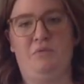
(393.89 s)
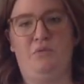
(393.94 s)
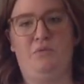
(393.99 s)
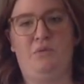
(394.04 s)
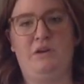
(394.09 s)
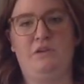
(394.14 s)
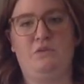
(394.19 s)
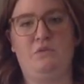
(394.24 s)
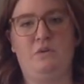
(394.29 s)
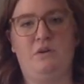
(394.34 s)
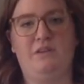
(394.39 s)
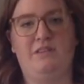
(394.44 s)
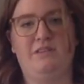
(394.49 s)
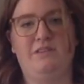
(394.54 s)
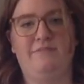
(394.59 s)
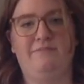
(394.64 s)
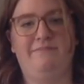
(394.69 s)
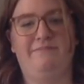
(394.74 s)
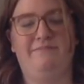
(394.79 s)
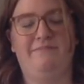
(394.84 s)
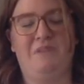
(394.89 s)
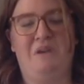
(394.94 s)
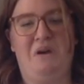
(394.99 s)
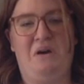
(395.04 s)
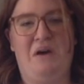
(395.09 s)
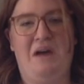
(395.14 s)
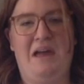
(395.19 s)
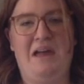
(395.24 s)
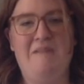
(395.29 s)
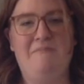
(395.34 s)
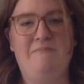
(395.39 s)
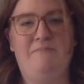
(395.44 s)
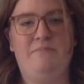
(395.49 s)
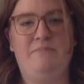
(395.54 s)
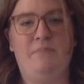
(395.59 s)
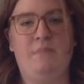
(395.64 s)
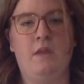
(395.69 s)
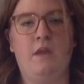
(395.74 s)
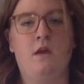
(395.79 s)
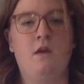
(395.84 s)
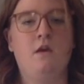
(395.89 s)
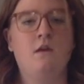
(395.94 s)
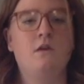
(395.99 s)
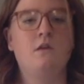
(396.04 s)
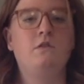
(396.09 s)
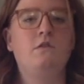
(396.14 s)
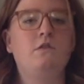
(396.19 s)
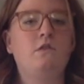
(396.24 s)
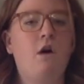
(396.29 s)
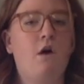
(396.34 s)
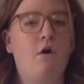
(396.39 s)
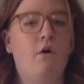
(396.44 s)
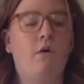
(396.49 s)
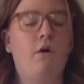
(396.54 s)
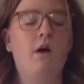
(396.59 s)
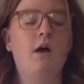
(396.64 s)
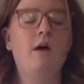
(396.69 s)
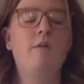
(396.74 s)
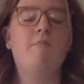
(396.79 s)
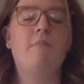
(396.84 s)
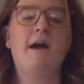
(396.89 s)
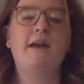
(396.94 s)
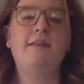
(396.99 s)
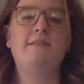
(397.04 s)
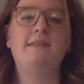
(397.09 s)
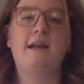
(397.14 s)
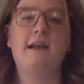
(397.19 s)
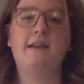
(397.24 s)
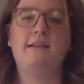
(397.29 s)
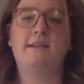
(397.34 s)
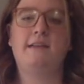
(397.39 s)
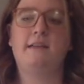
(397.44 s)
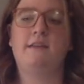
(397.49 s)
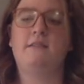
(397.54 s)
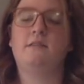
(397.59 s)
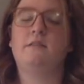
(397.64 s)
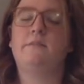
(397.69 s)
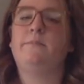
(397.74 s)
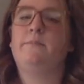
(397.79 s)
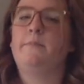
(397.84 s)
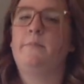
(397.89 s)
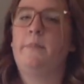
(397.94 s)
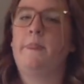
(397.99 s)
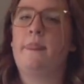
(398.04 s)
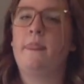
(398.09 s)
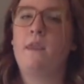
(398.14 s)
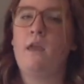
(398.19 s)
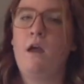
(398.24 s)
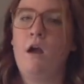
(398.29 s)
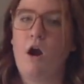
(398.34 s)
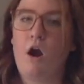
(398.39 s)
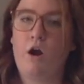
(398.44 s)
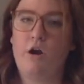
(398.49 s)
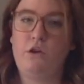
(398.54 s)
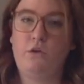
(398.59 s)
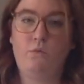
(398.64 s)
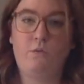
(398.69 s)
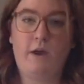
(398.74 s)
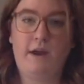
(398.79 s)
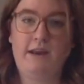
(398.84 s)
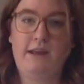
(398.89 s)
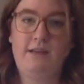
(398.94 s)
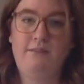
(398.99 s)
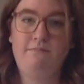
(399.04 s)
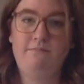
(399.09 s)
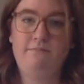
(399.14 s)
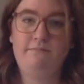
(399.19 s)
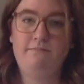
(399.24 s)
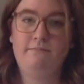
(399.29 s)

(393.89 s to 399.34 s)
resource. All right? So, my scientists, are you ready?